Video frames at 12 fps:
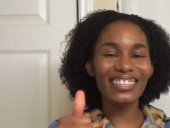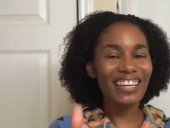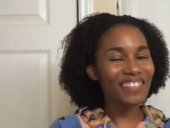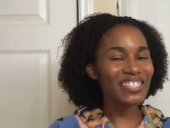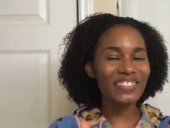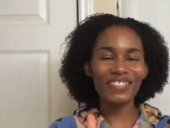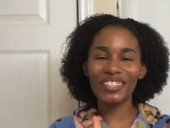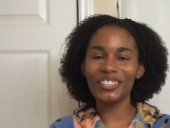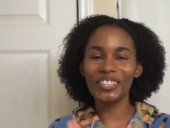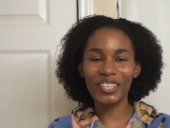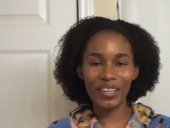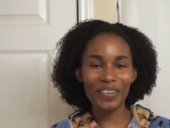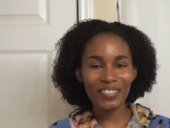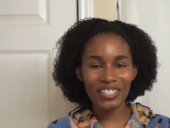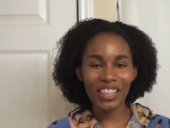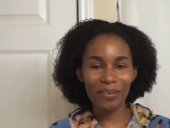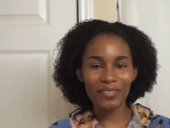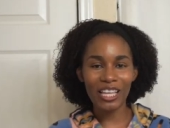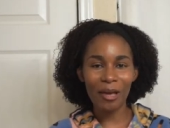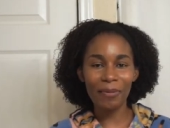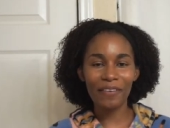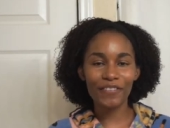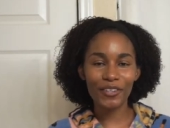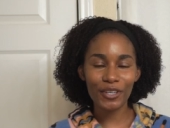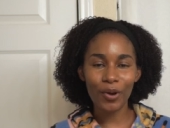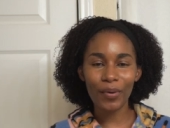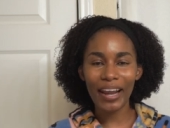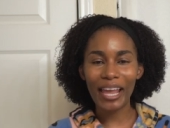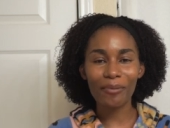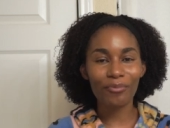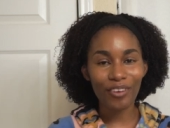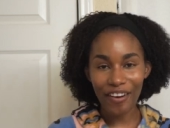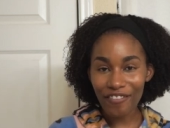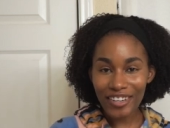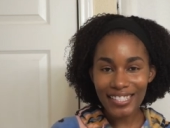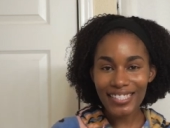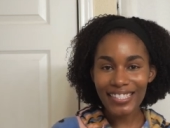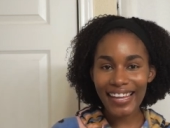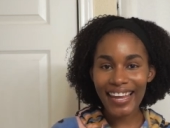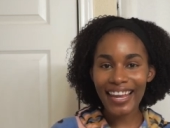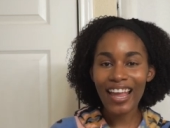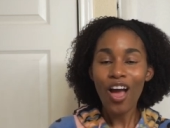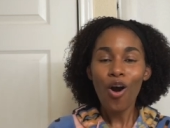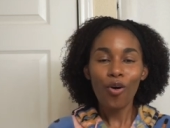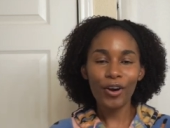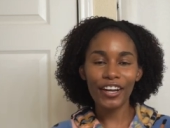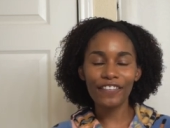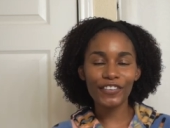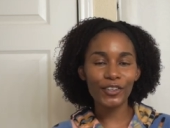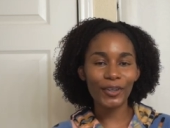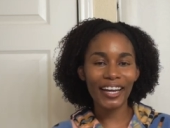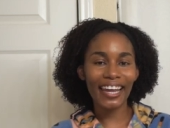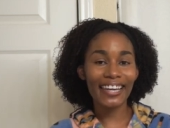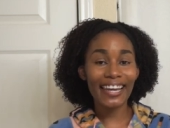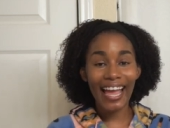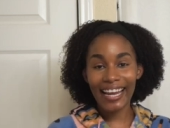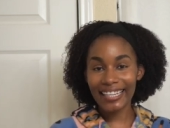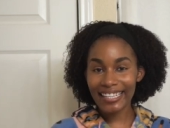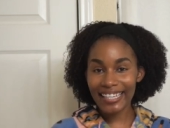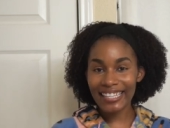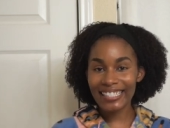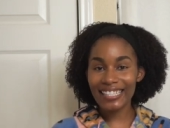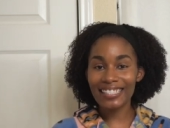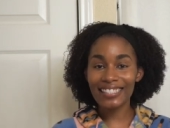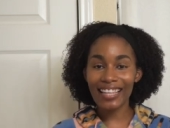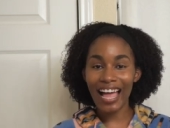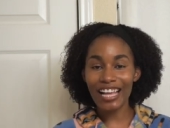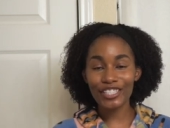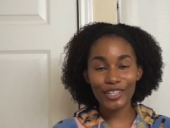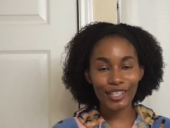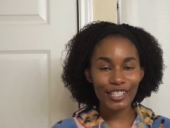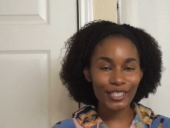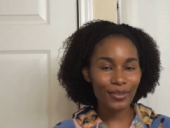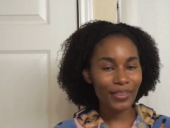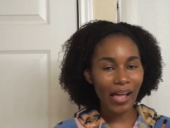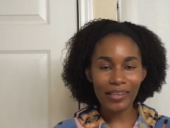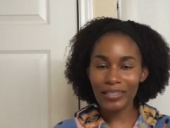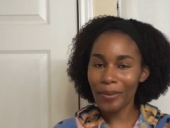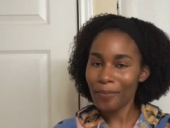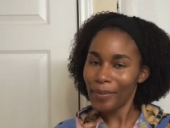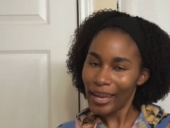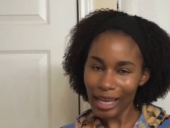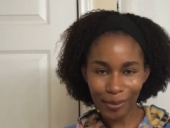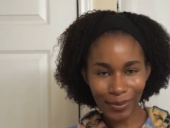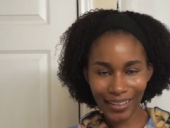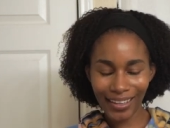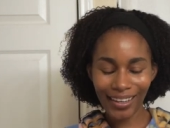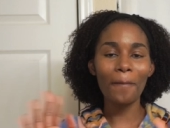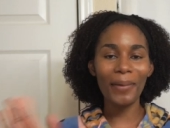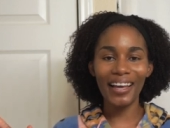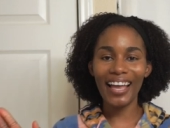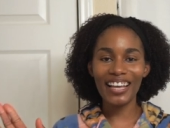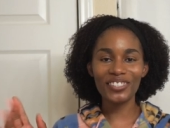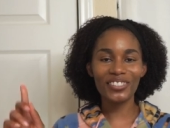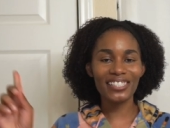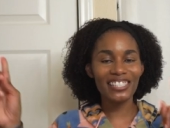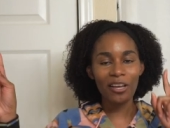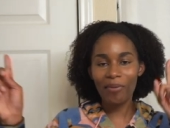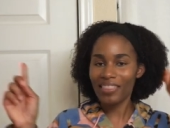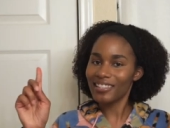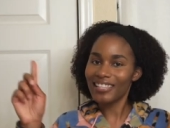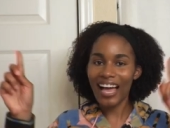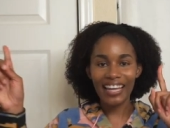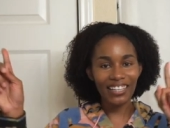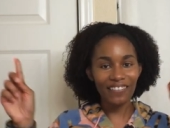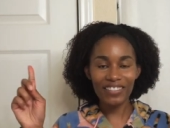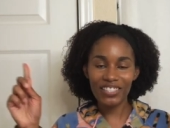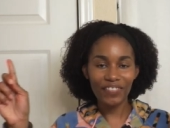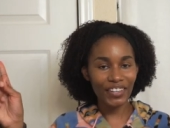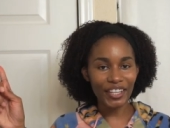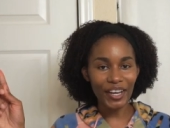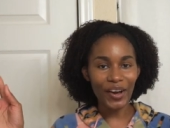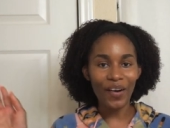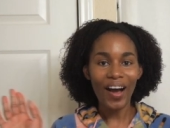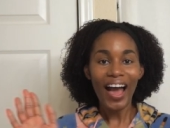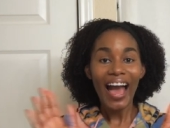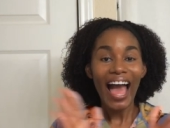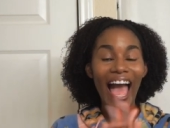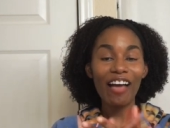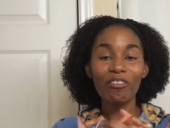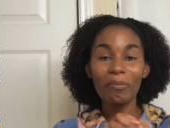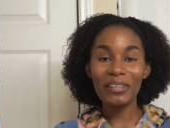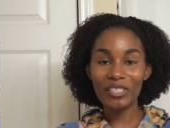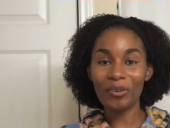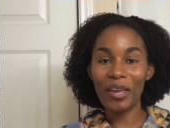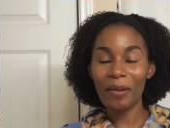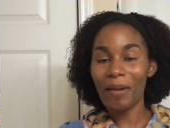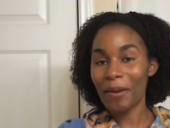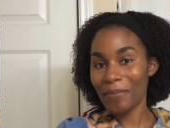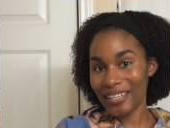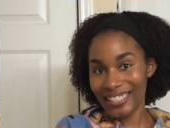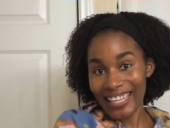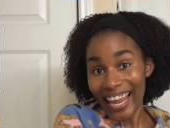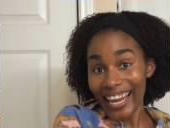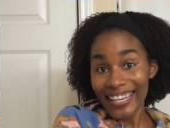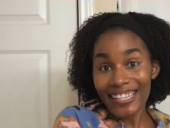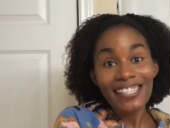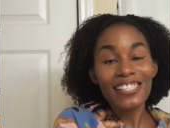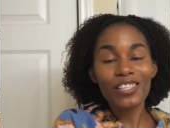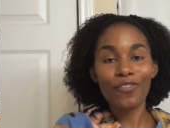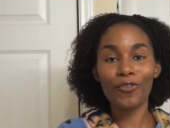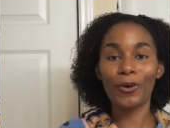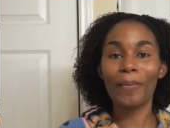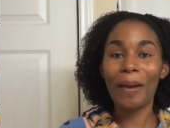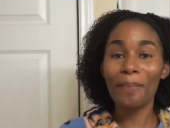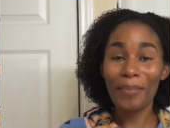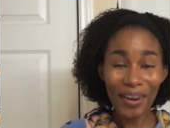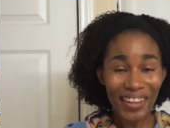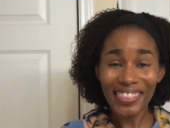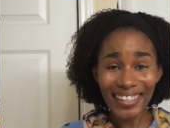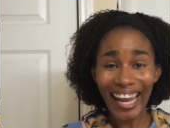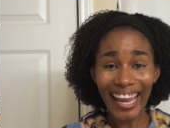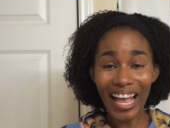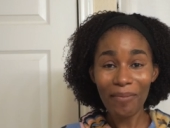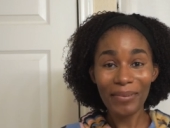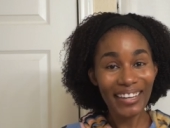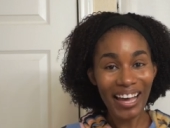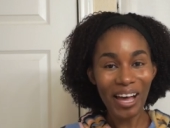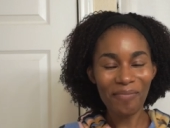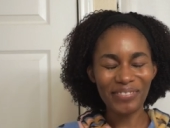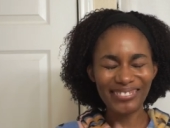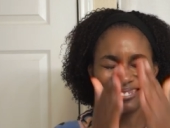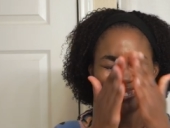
Give this video a huge thumbs up if you know what I am referencing or if you are a 90s slash early 2000 baby. But as you can tell by the title of this video, I will be doing my maintenance for my birthday coming up.